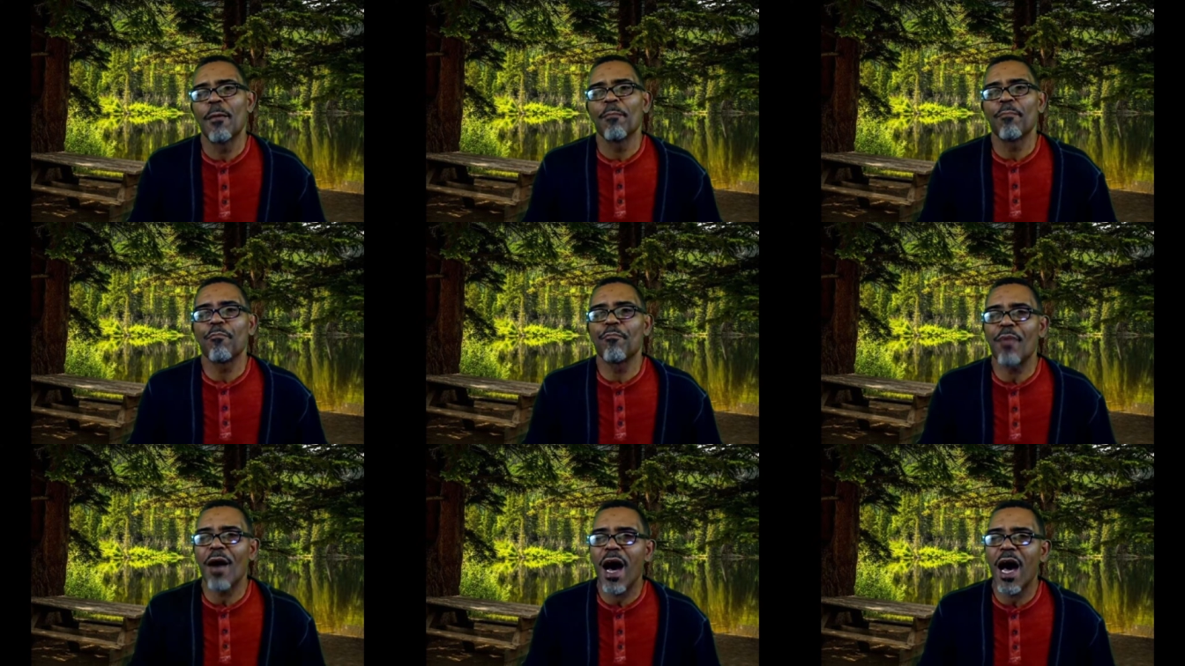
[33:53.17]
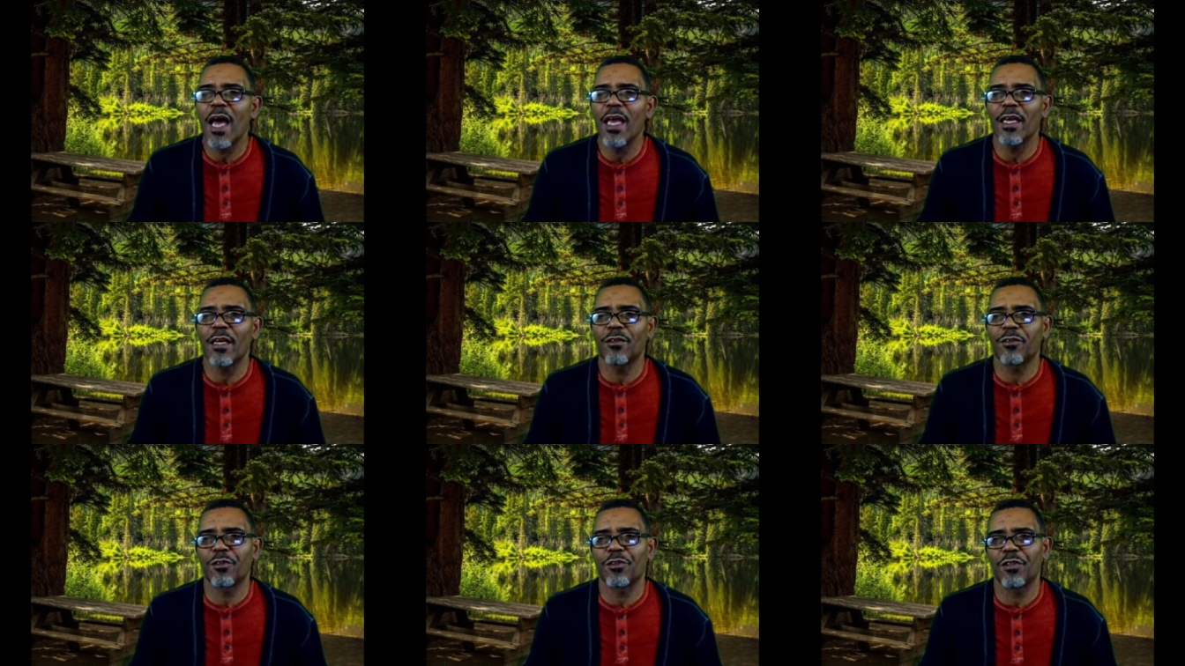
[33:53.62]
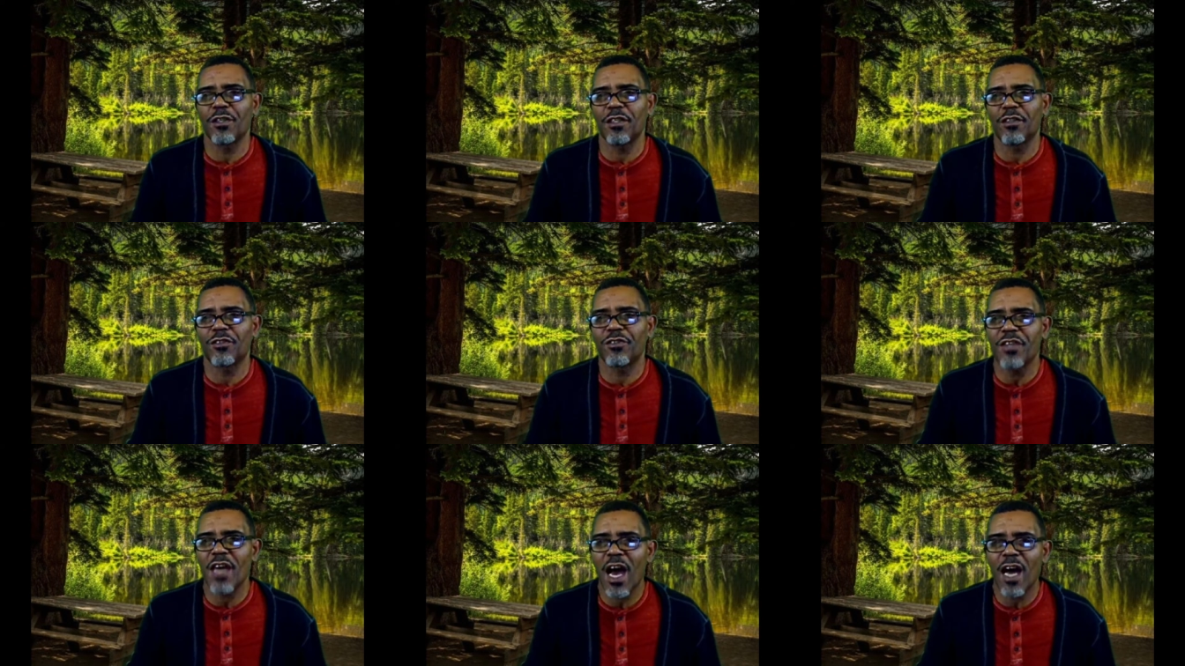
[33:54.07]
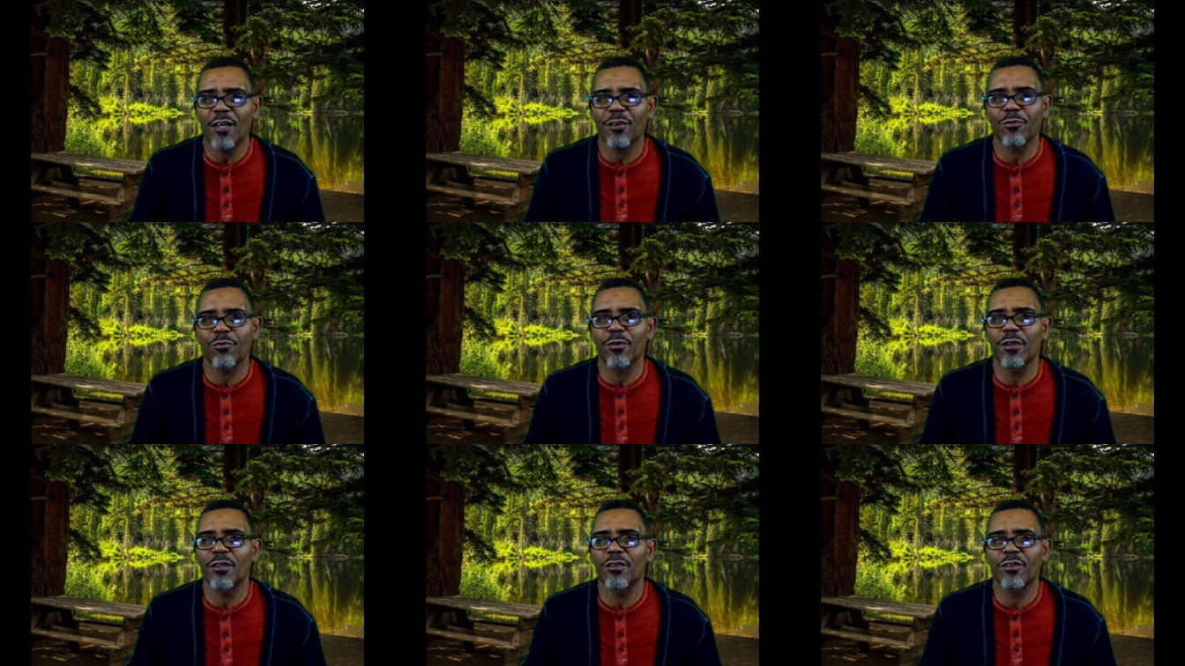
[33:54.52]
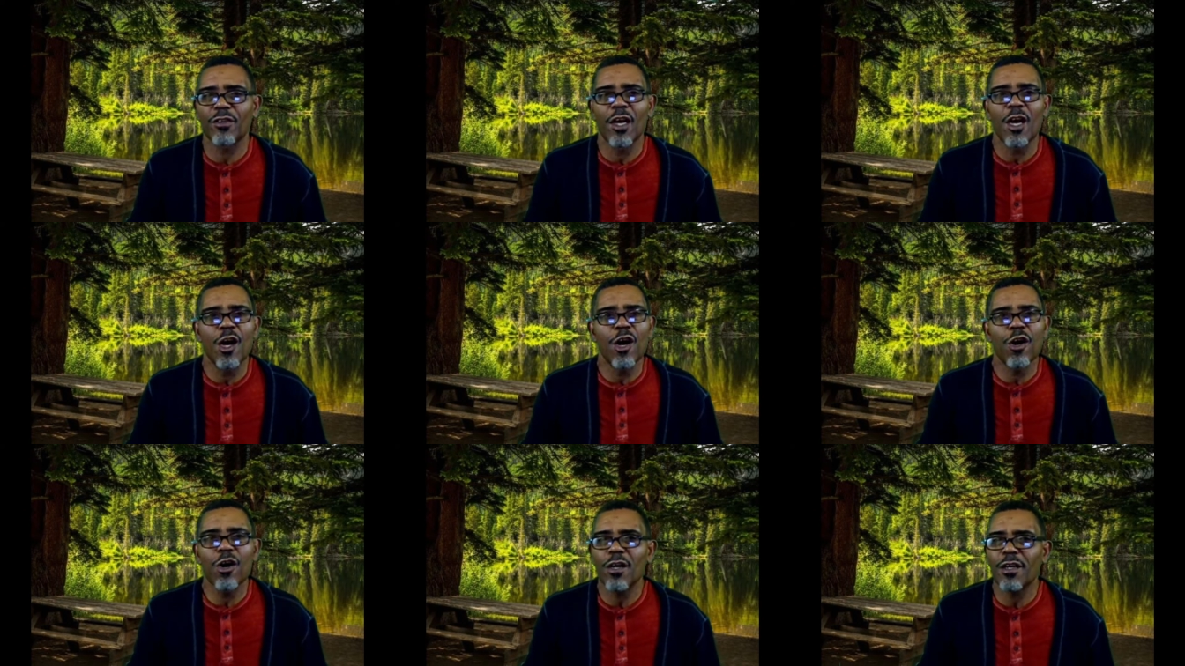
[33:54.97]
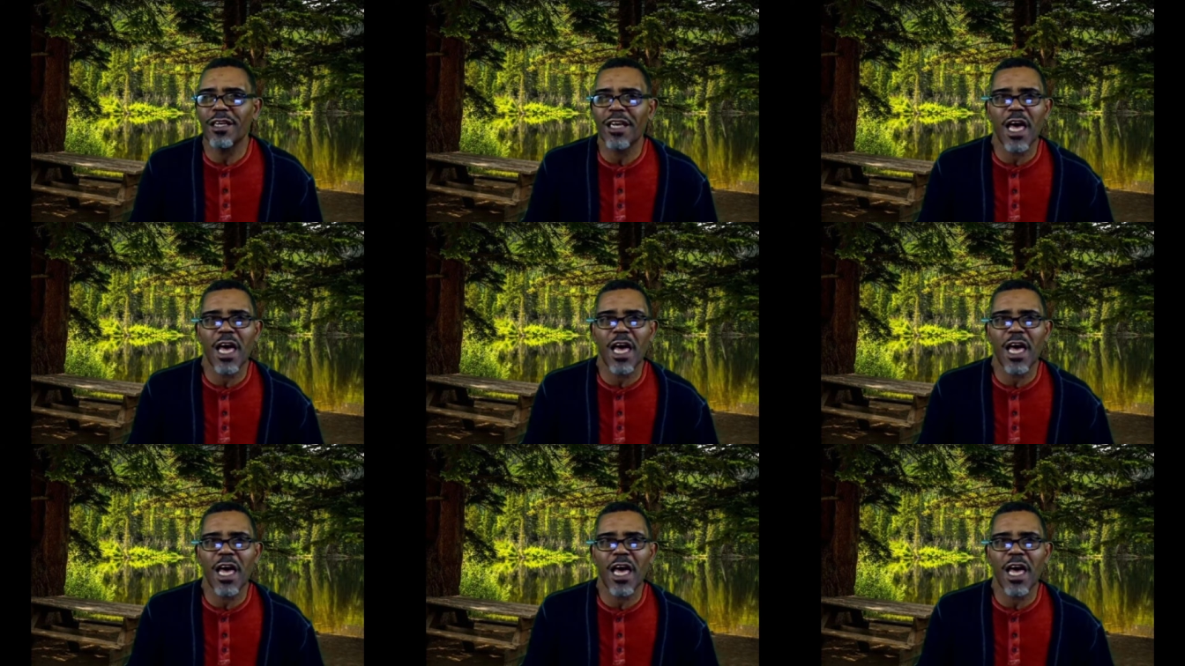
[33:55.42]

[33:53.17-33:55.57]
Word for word: buy into these doctrines hook,